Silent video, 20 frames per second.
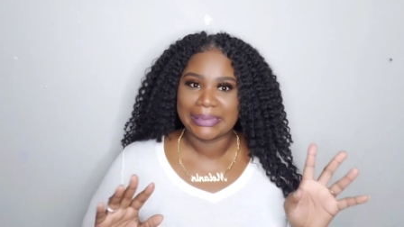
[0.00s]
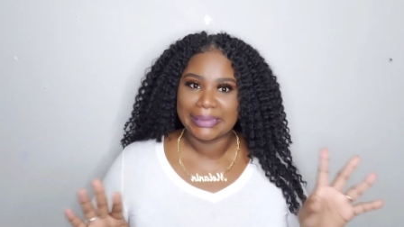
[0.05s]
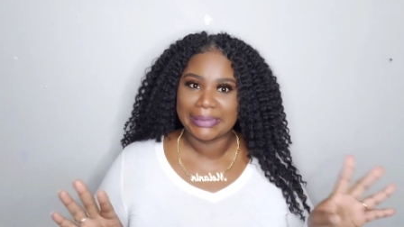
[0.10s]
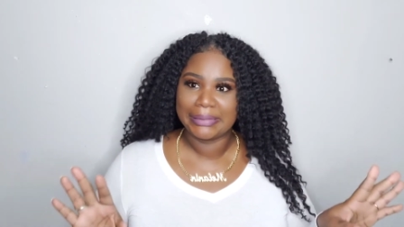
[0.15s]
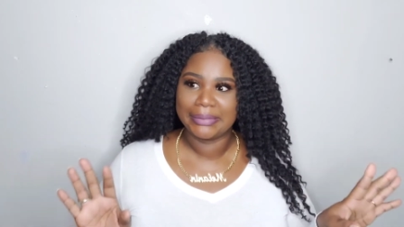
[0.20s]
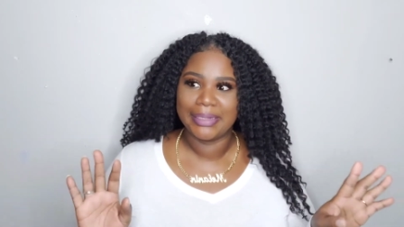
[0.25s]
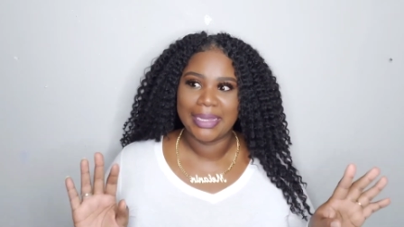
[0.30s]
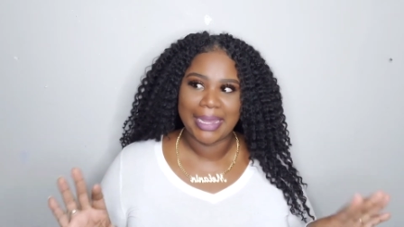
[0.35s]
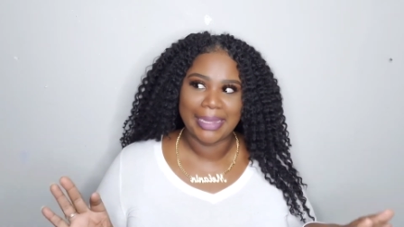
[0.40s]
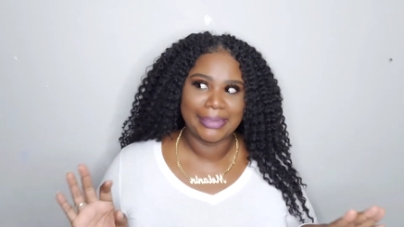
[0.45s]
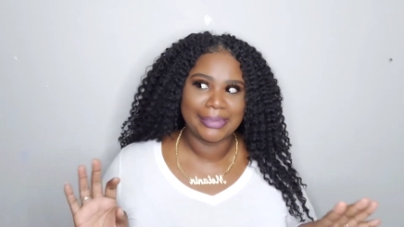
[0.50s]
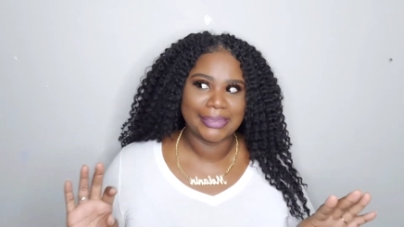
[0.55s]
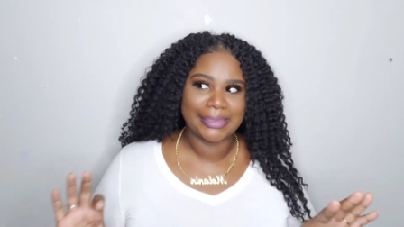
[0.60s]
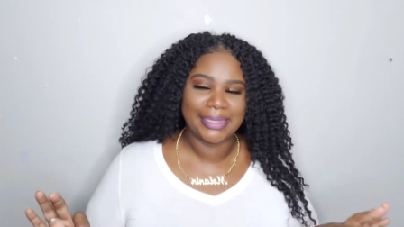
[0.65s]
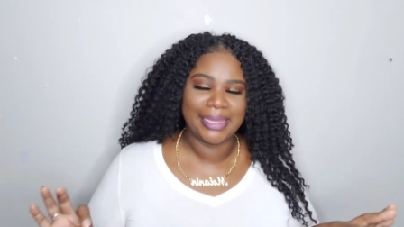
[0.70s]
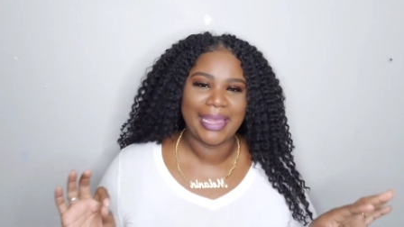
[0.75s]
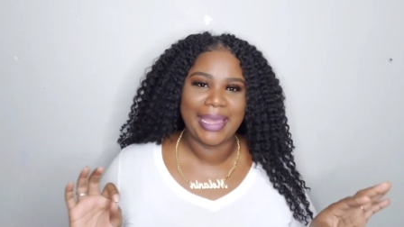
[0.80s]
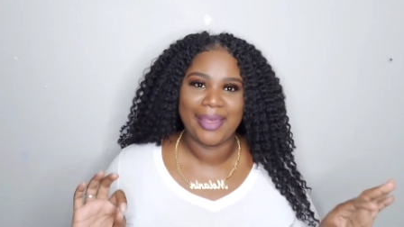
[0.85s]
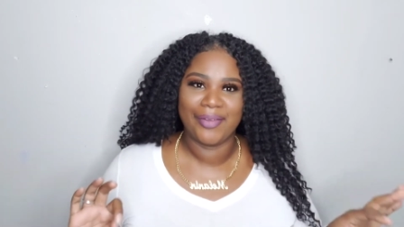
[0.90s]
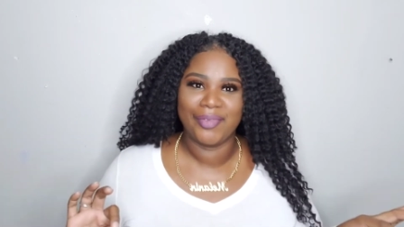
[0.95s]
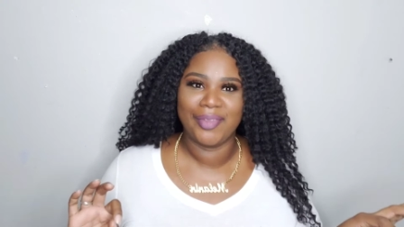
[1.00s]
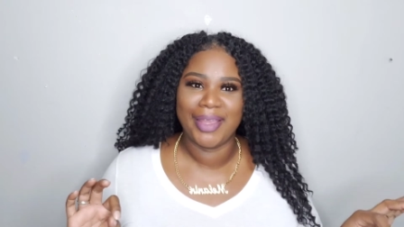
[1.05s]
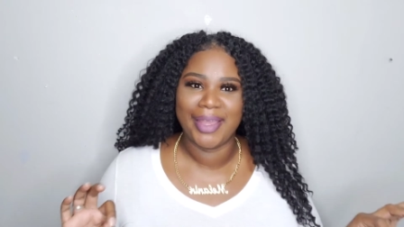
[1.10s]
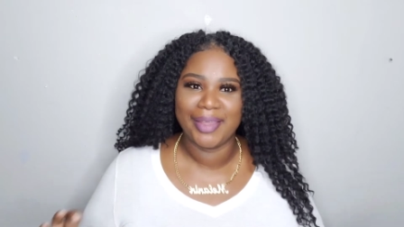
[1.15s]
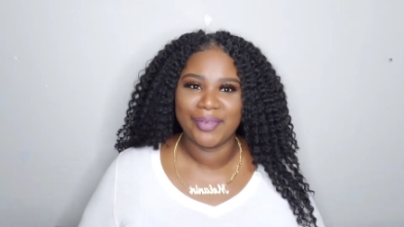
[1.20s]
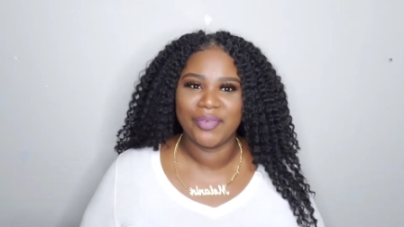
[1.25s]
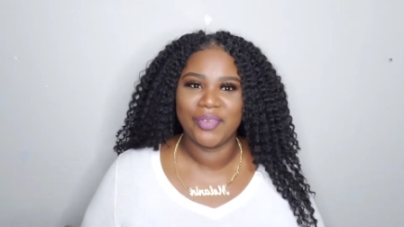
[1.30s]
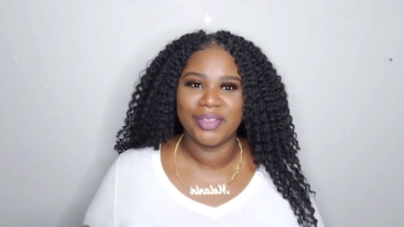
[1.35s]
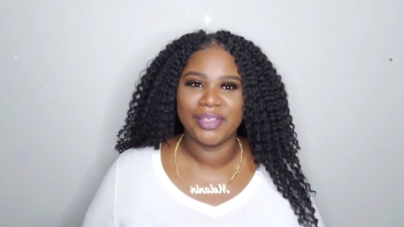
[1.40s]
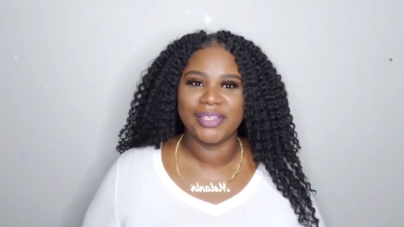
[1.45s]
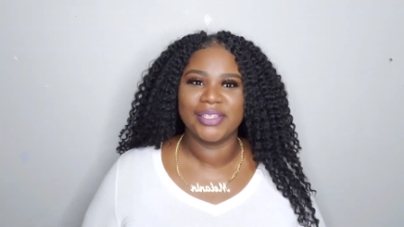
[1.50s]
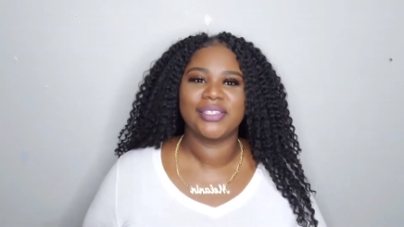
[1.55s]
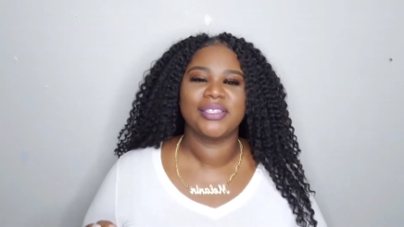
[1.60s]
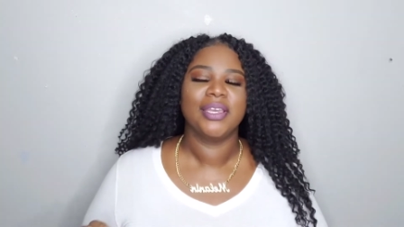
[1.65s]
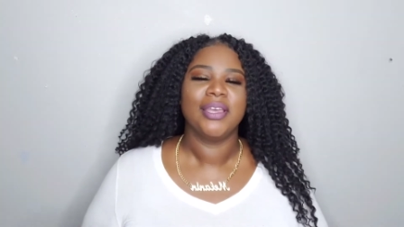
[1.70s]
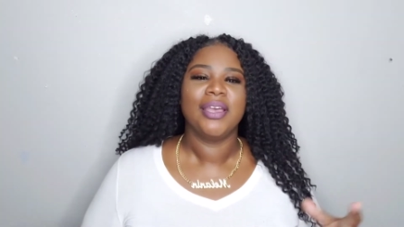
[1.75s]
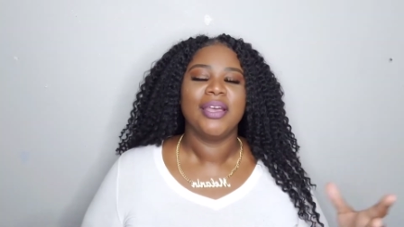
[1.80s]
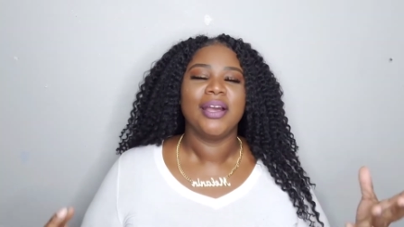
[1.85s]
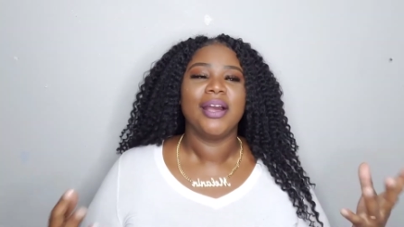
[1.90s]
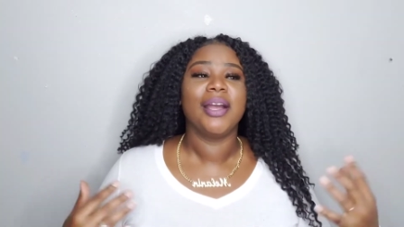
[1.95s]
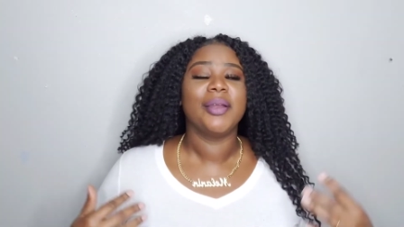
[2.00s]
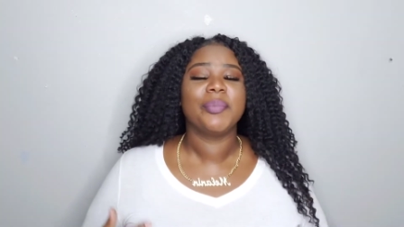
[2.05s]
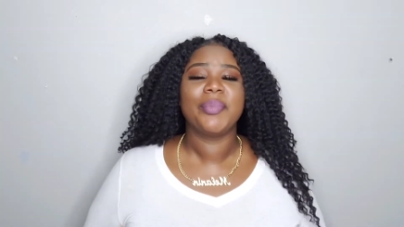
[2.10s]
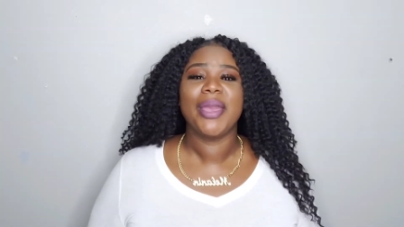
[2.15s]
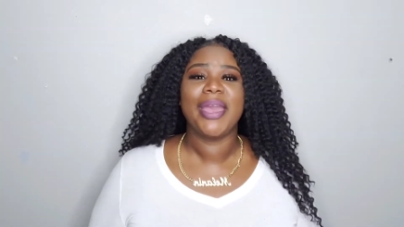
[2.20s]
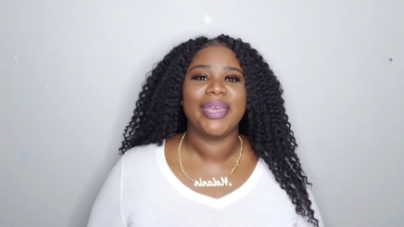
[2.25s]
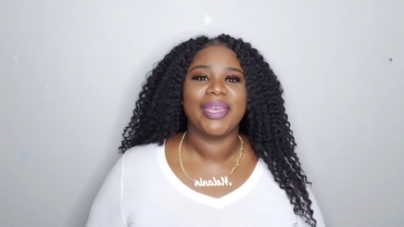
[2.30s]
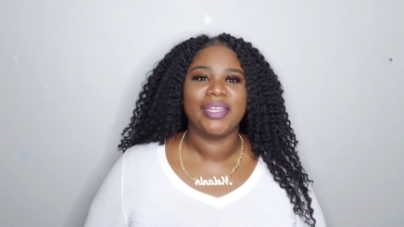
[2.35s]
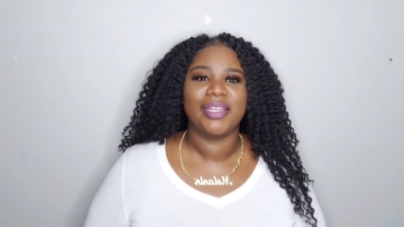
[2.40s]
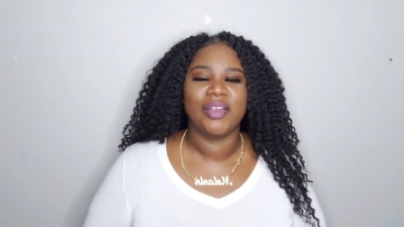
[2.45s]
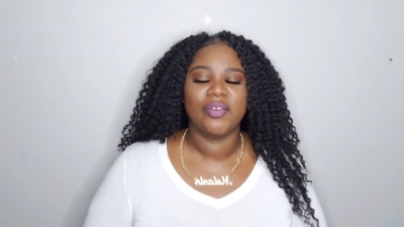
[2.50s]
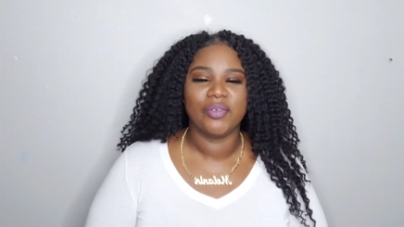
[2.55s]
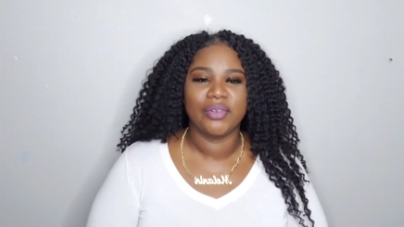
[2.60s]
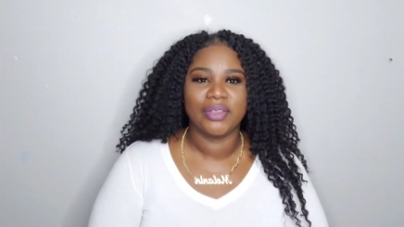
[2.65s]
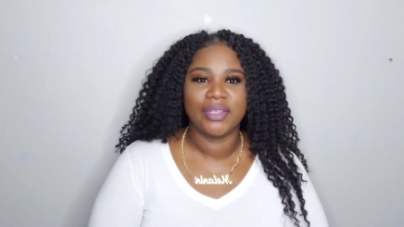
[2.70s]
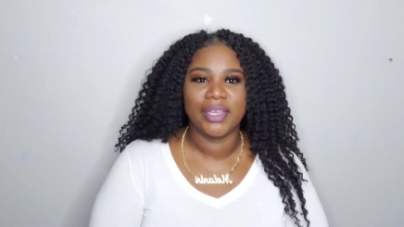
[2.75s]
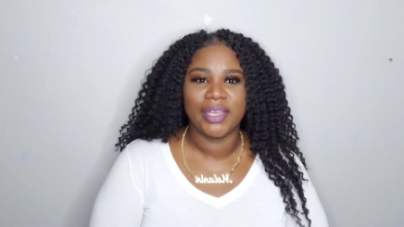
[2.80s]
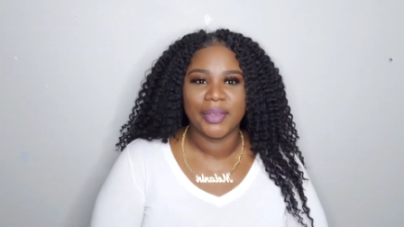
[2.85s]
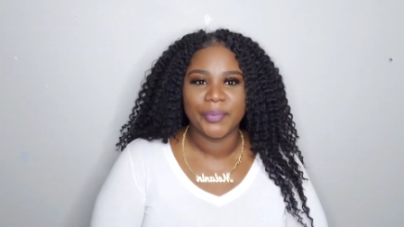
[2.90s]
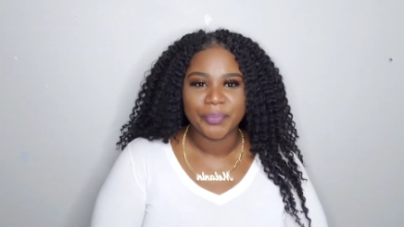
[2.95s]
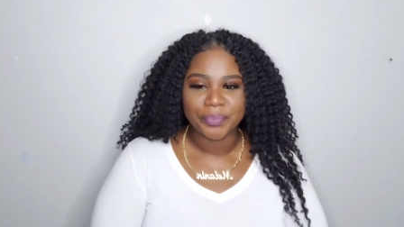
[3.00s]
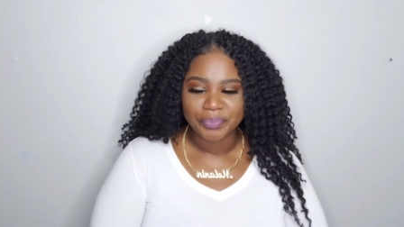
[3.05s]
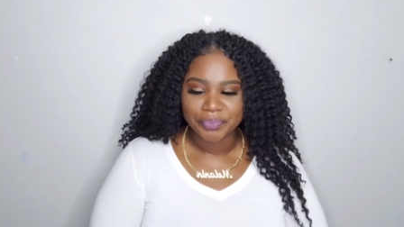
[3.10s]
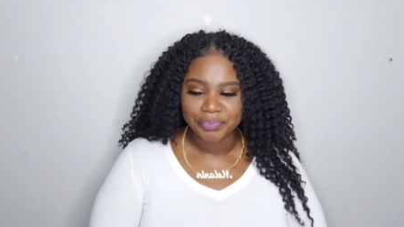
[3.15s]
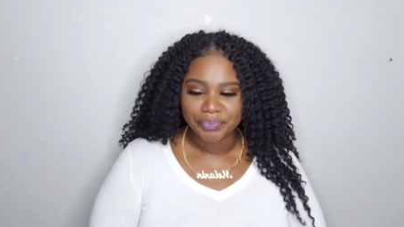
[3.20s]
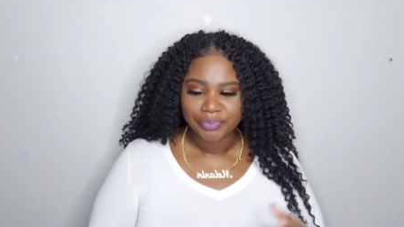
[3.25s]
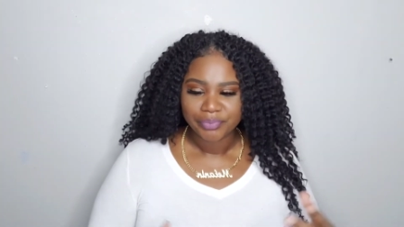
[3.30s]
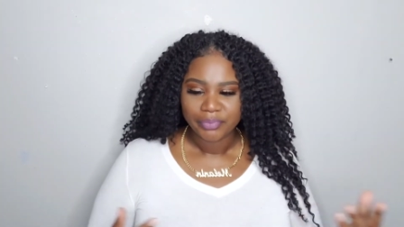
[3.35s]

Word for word: you know, honestly, I have not finished unpacking everything.